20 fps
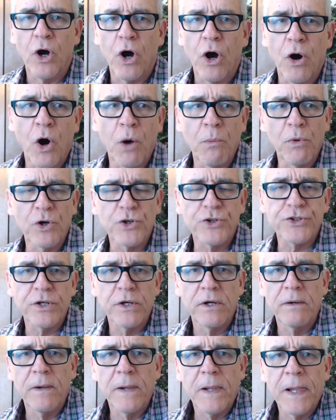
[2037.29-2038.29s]
Almost
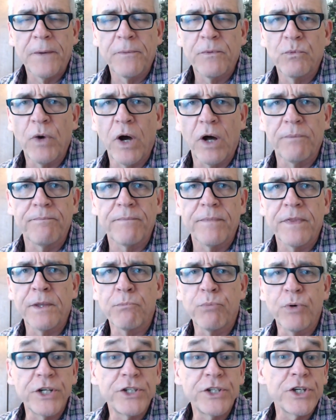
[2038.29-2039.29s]
well, the
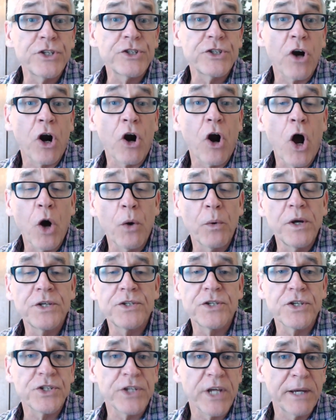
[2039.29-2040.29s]
bridges are always
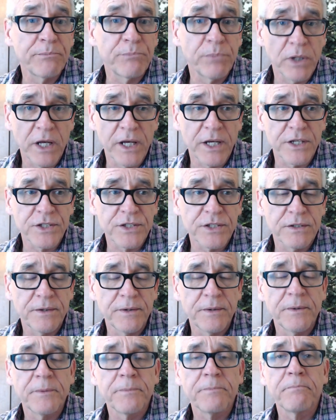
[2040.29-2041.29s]
the same place.
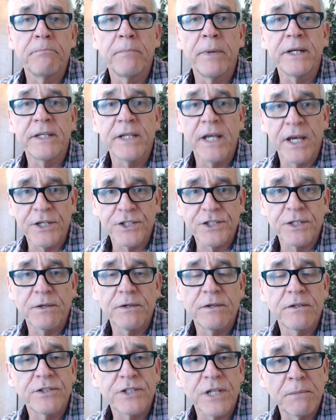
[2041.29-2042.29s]
But yes,
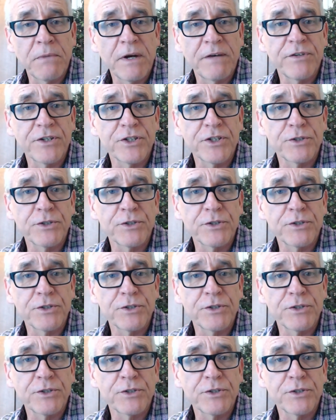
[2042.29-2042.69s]
some of us